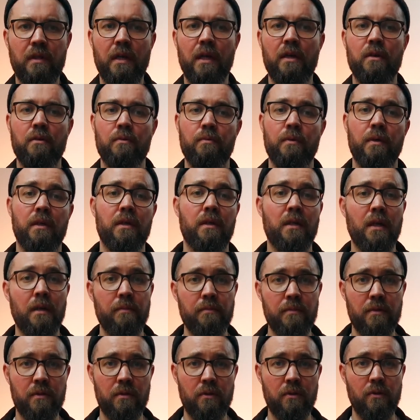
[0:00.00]
Now, when it
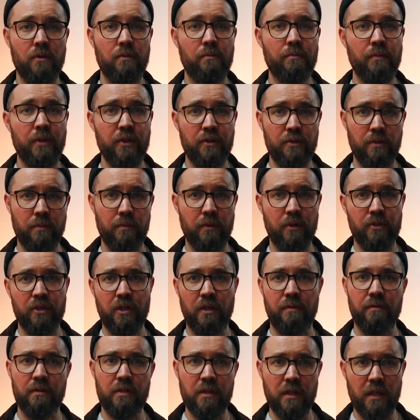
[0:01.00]
comes to medium
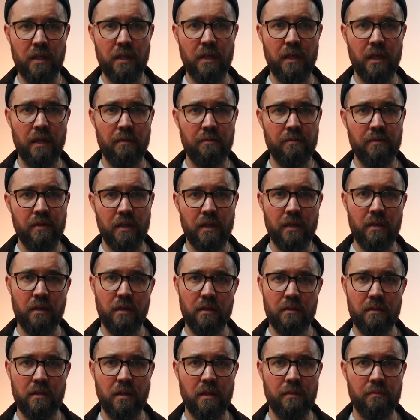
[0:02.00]
longevity, I'm thinking
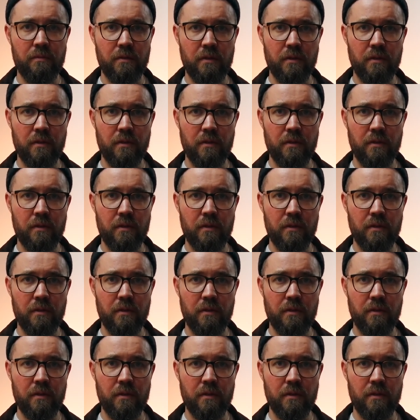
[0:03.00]
in terms